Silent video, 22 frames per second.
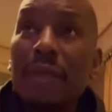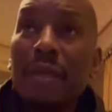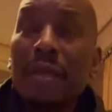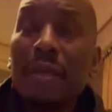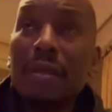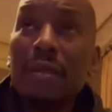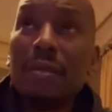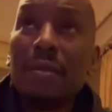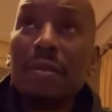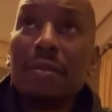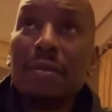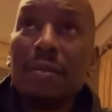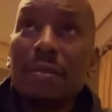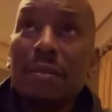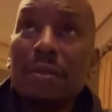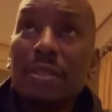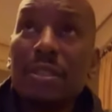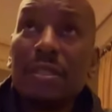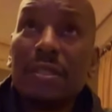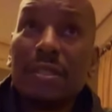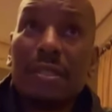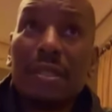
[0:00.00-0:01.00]
I mean,
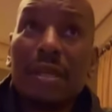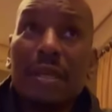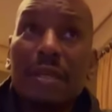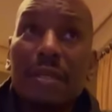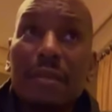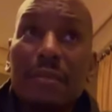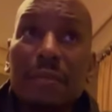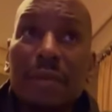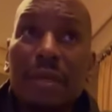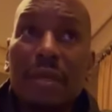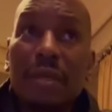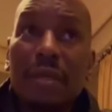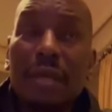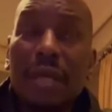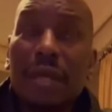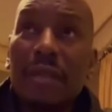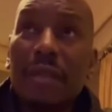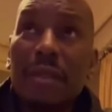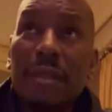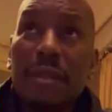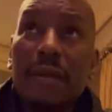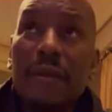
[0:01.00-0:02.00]
she said to
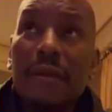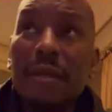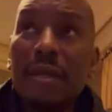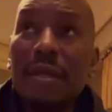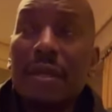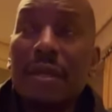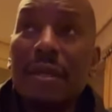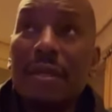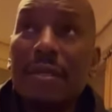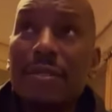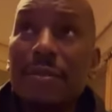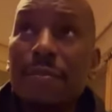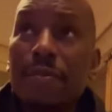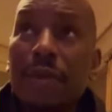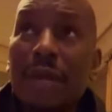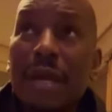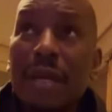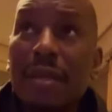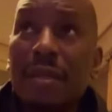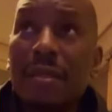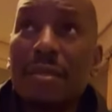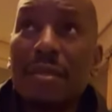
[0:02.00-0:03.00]
me, in 30 years
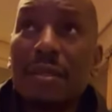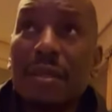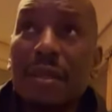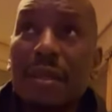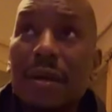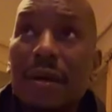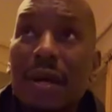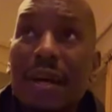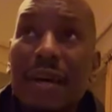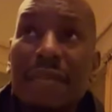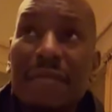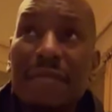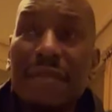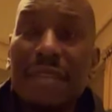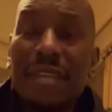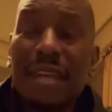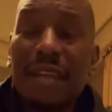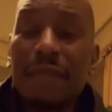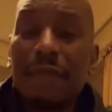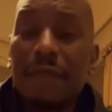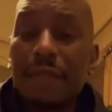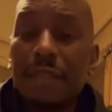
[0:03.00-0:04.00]
of practicing law,
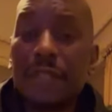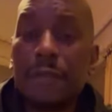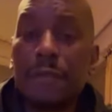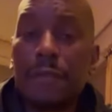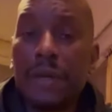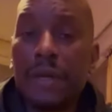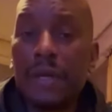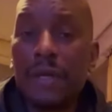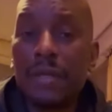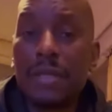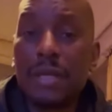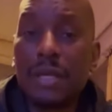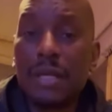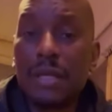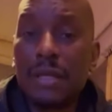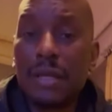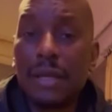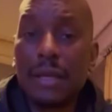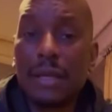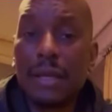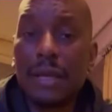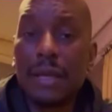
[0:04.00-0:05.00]
I've never experienced
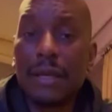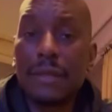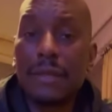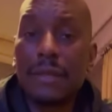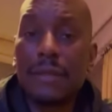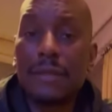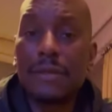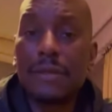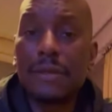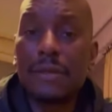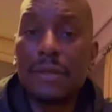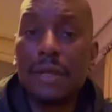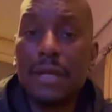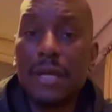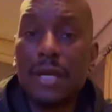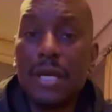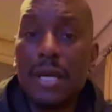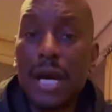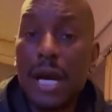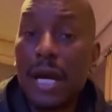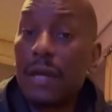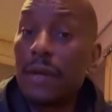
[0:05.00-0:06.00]
anything like this.
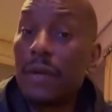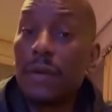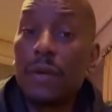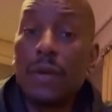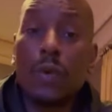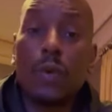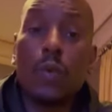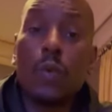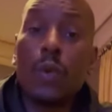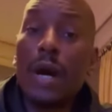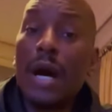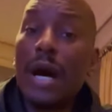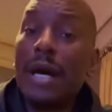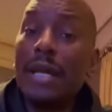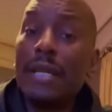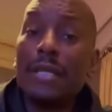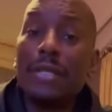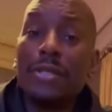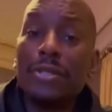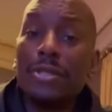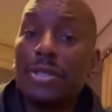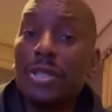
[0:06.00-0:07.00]
I don't know
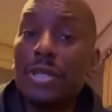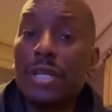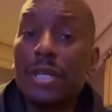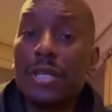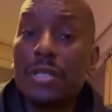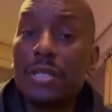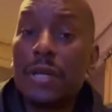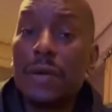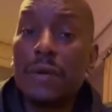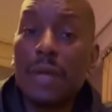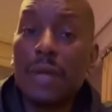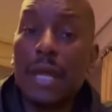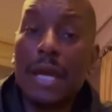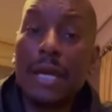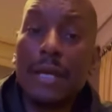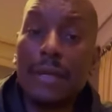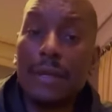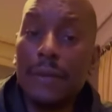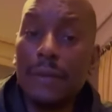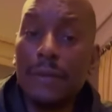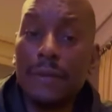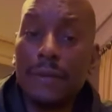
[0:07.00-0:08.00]
why this judge don't
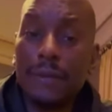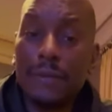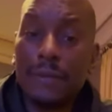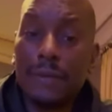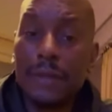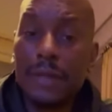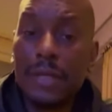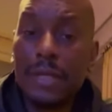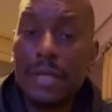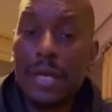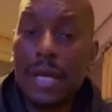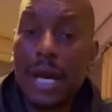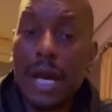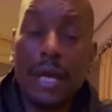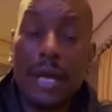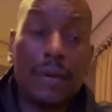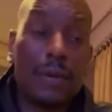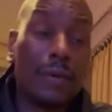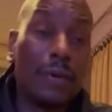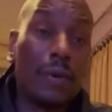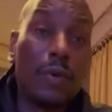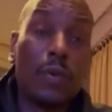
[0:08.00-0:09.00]
like you.
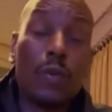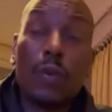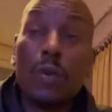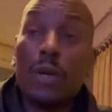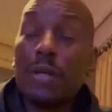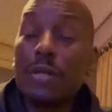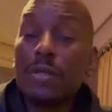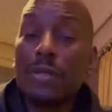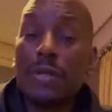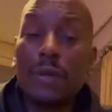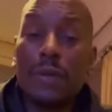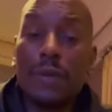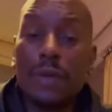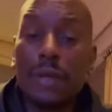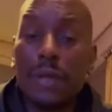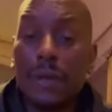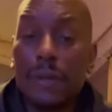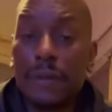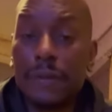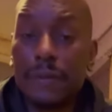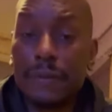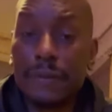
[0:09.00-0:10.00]
I don't know what's
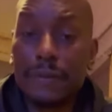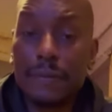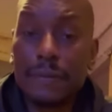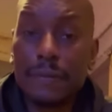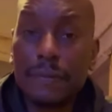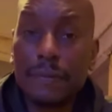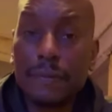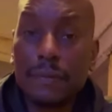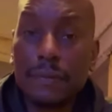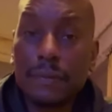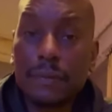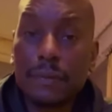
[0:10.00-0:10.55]
going on.